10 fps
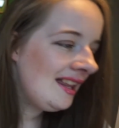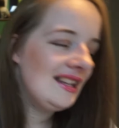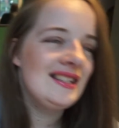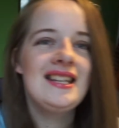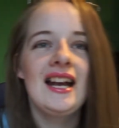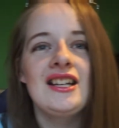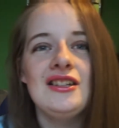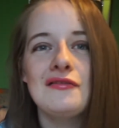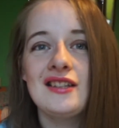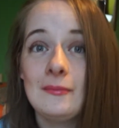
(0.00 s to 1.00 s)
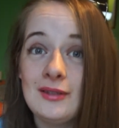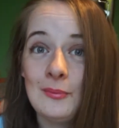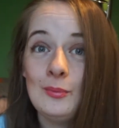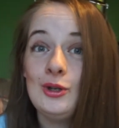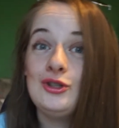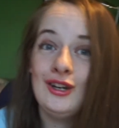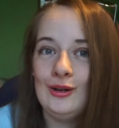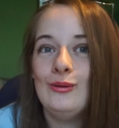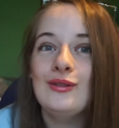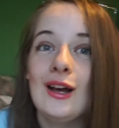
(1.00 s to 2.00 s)
the 2nd of September
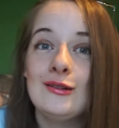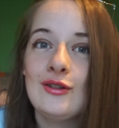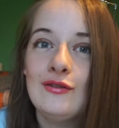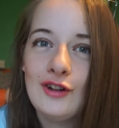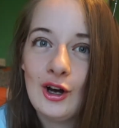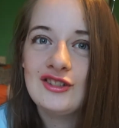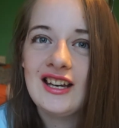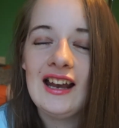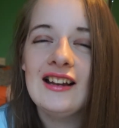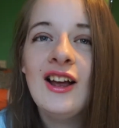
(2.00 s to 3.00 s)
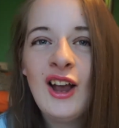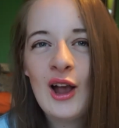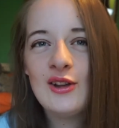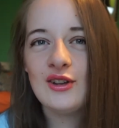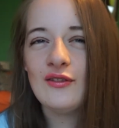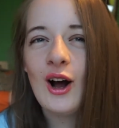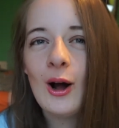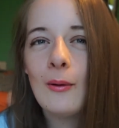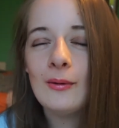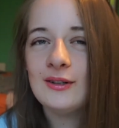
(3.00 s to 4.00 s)
2014. So I've
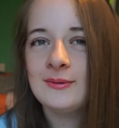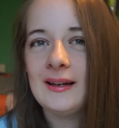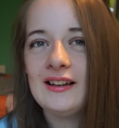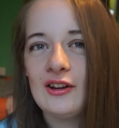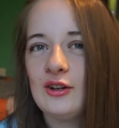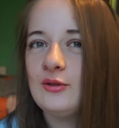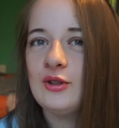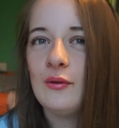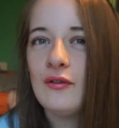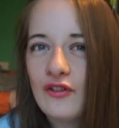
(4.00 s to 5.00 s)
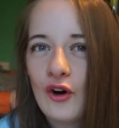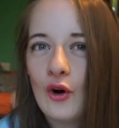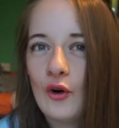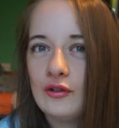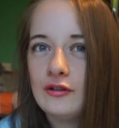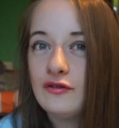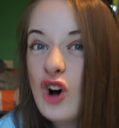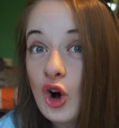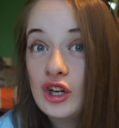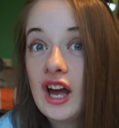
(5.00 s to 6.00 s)
almost been on YouTube for
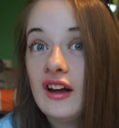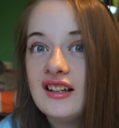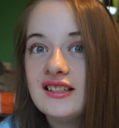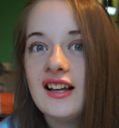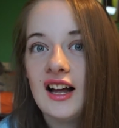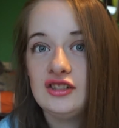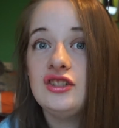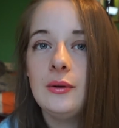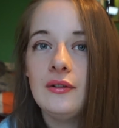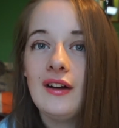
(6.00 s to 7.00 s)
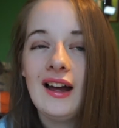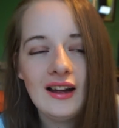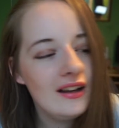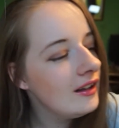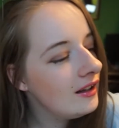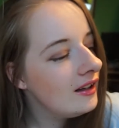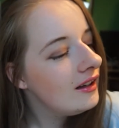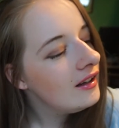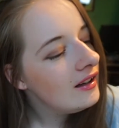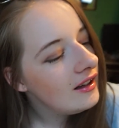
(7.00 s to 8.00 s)
4 years, and 2 of it
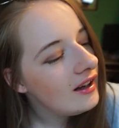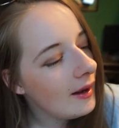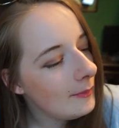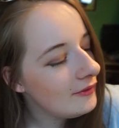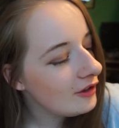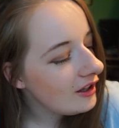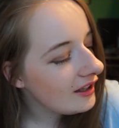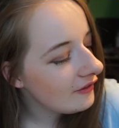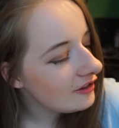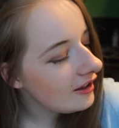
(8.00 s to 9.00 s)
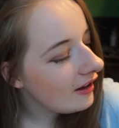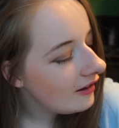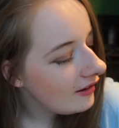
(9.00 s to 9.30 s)
I've been vlogging every day.